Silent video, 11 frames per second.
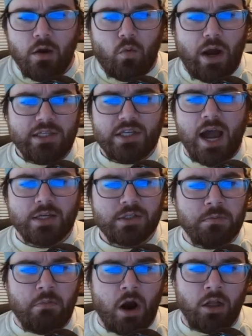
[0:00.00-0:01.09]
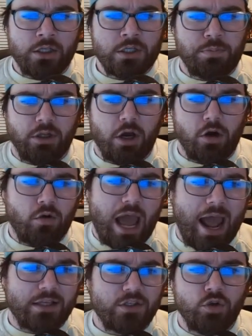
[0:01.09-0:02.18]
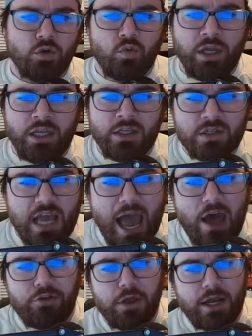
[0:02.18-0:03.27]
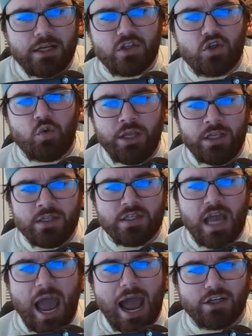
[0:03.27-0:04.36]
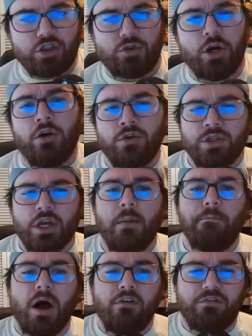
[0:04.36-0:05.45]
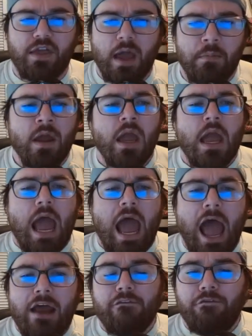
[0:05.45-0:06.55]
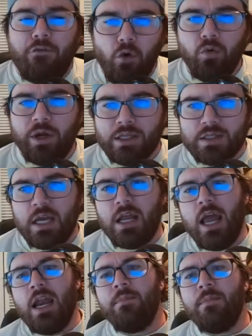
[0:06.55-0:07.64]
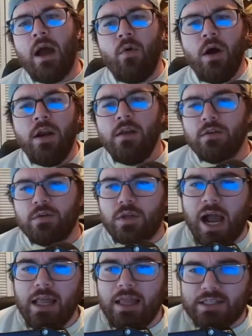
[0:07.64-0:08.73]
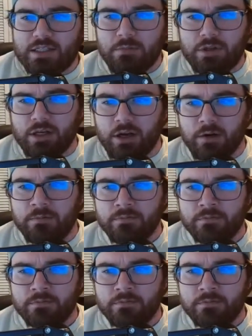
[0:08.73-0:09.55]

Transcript: White Sox, Marlins below at 2 wins, Athletics, Twins, Astros above them at 4 wins. And I want to highlight something here.